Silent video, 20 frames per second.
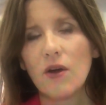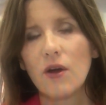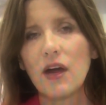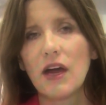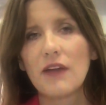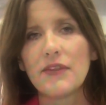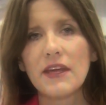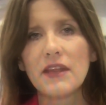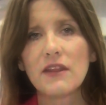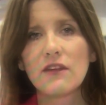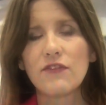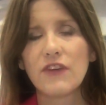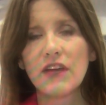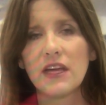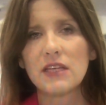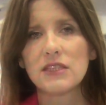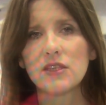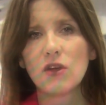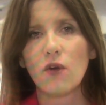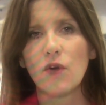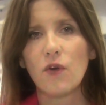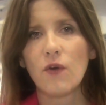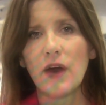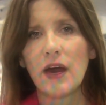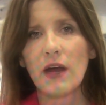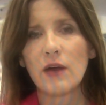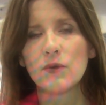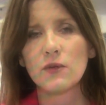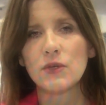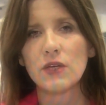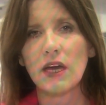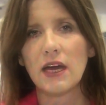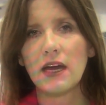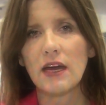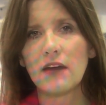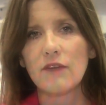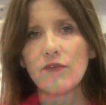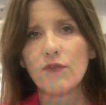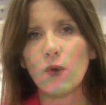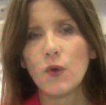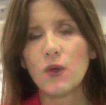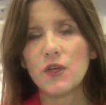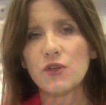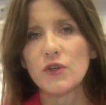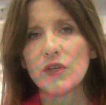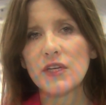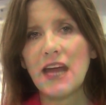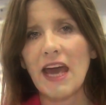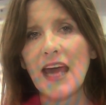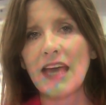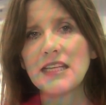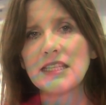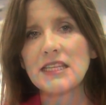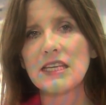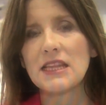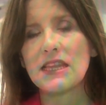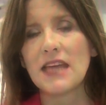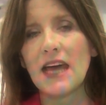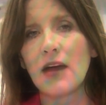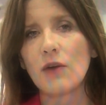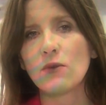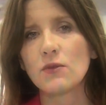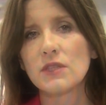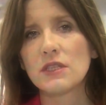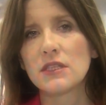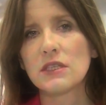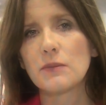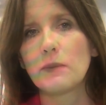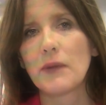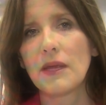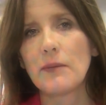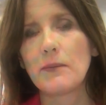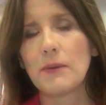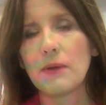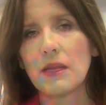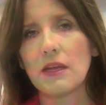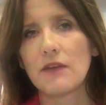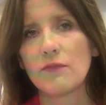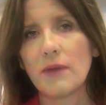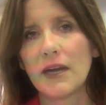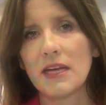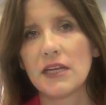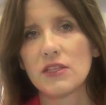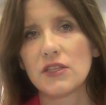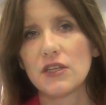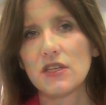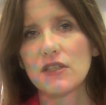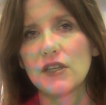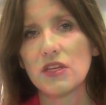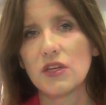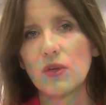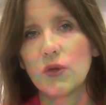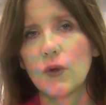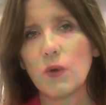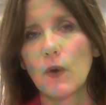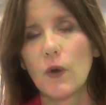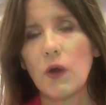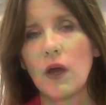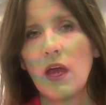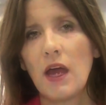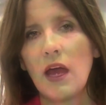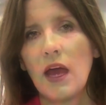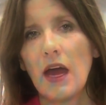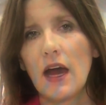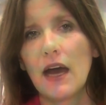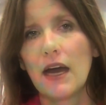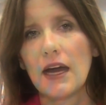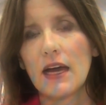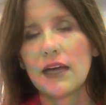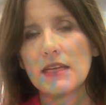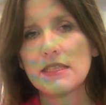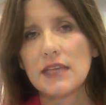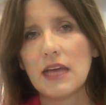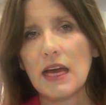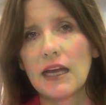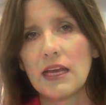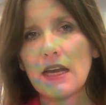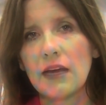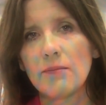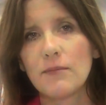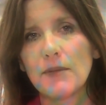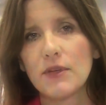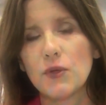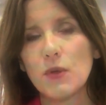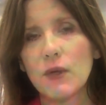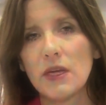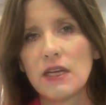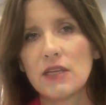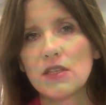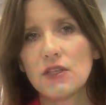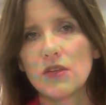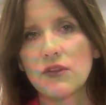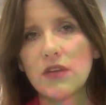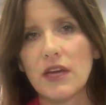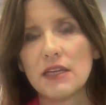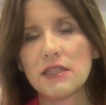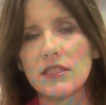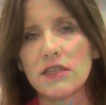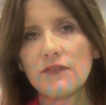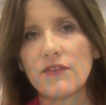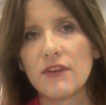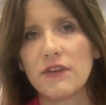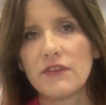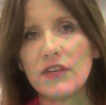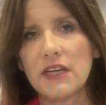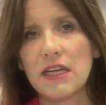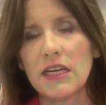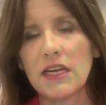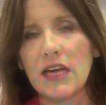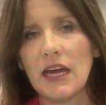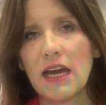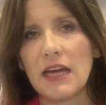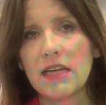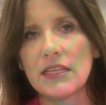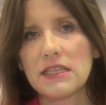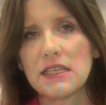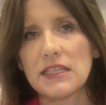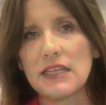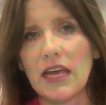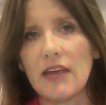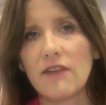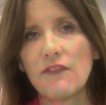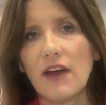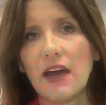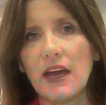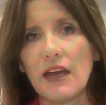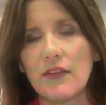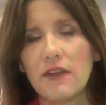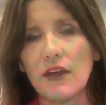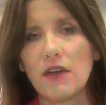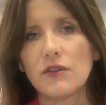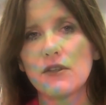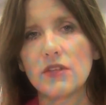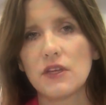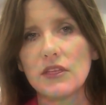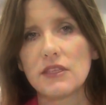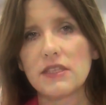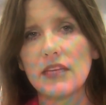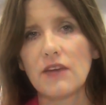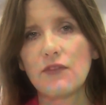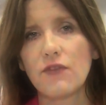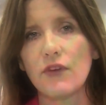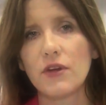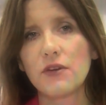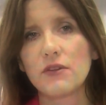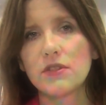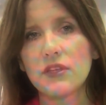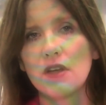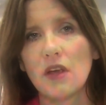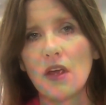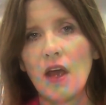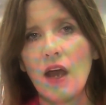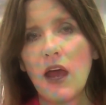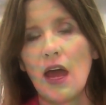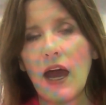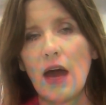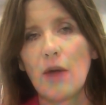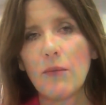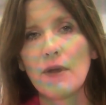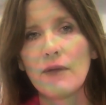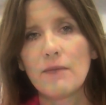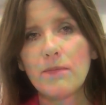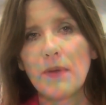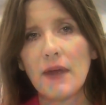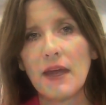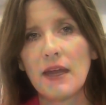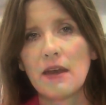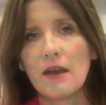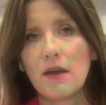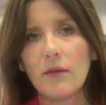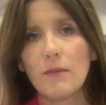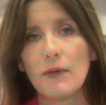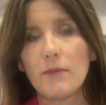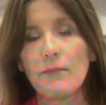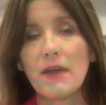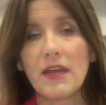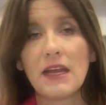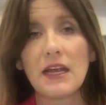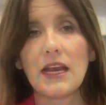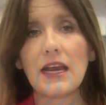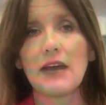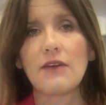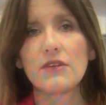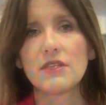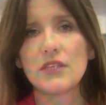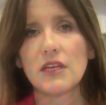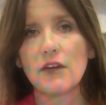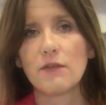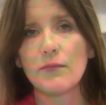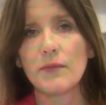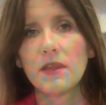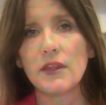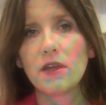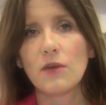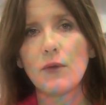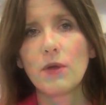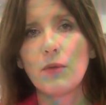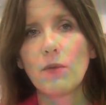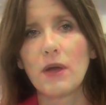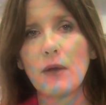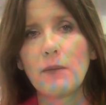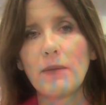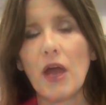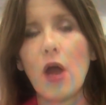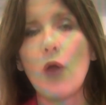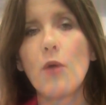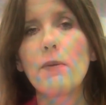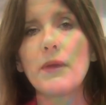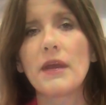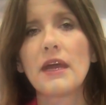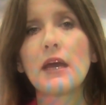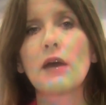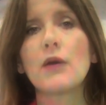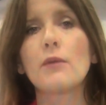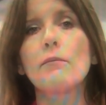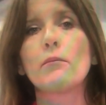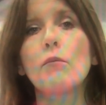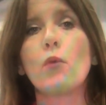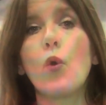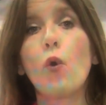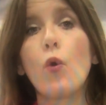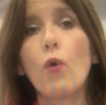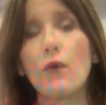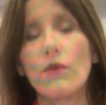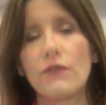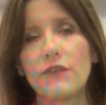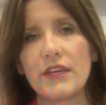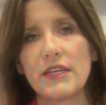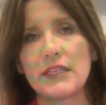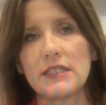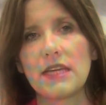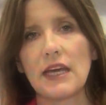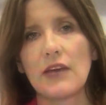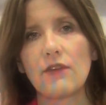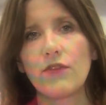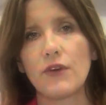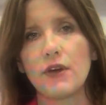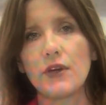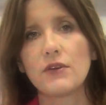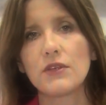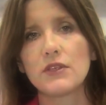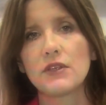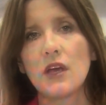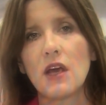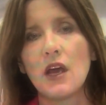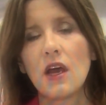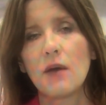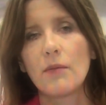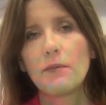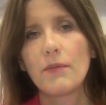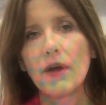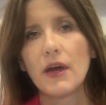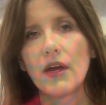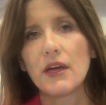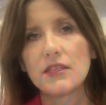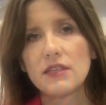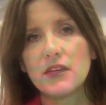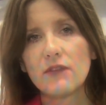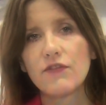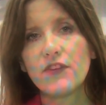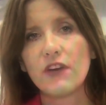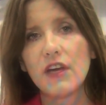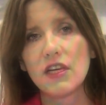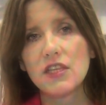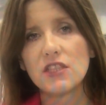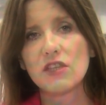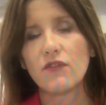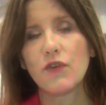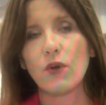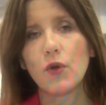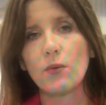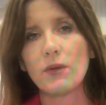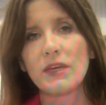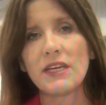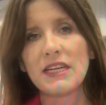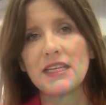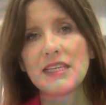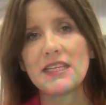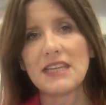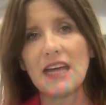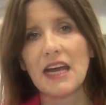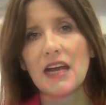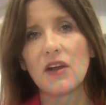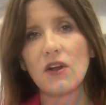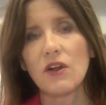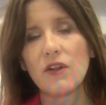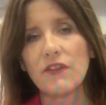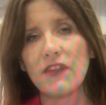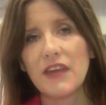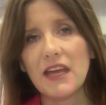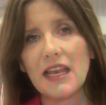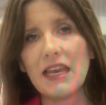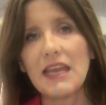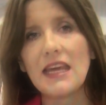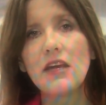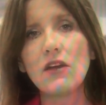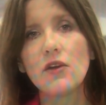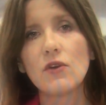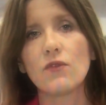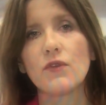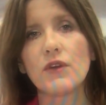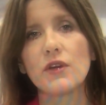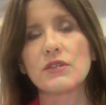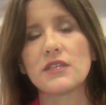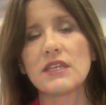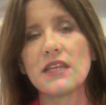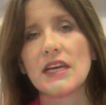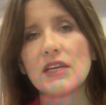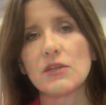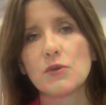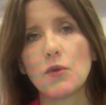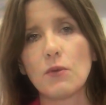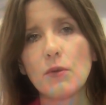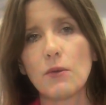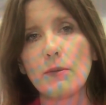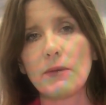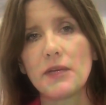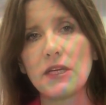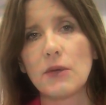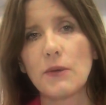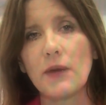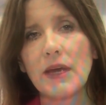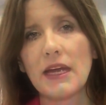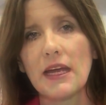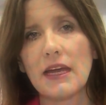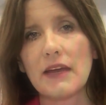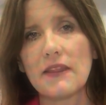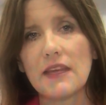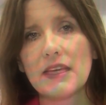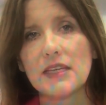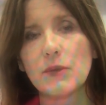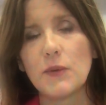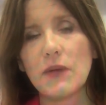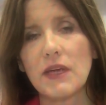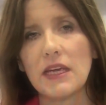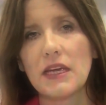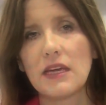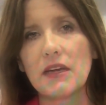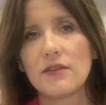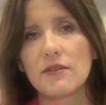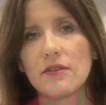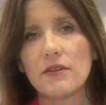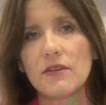Well, I think the figures are around 480,000 people have managed to secure asylum between 2015 and to date via those safe routes. And we've been clear as a government that we will be opening up more of these safe routes. But first of all, we need to tackle the illegal routes, and that's what we'll be doing this week.